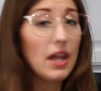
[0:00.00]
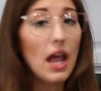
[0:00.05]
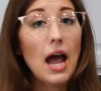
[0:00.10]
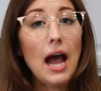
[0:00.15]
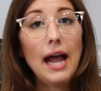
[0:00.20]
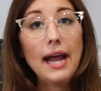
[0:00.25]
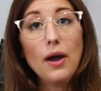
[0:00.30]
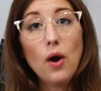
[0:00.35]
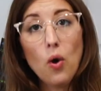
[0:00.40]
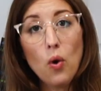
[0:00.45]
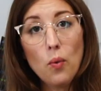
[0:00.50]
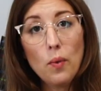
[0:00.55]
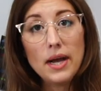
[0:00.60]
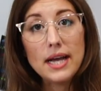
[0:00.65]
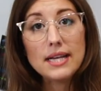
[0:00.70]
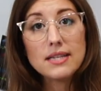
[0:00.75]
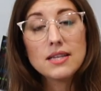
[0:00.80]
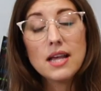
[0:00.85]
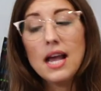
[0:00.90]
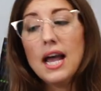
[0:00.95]

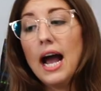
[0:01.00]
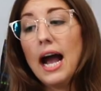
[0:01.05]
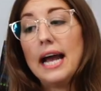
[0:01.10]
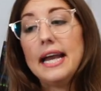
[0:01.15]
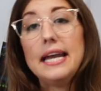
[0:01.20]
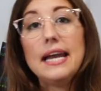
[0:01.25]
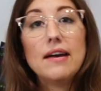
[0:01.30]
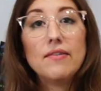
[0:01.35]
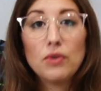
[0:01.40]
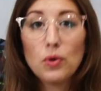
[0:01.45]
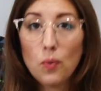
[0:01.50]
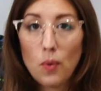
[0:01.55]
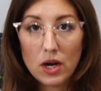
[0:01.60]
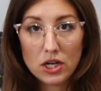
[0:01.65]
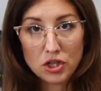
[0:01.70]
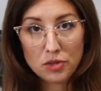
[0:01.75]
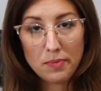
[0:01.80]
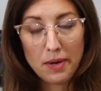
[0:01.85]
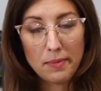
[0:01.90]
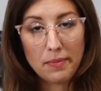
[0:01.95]
I never
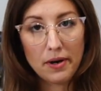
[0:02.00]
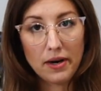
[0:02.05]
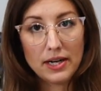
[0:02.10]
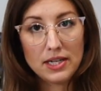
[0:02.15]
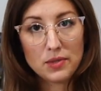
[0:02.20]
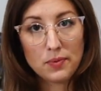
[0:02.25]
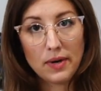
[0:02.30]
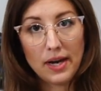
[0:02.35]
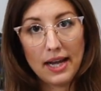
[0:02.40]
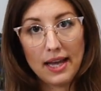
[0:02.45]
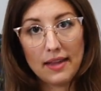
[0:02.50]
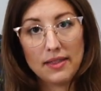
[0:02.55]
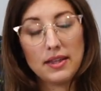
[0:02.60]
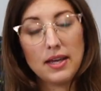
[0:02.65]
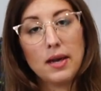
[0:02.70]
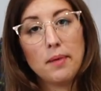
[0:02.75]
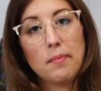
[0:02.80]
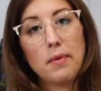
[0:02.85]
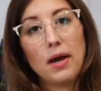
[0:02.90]
wash my berries when I get them.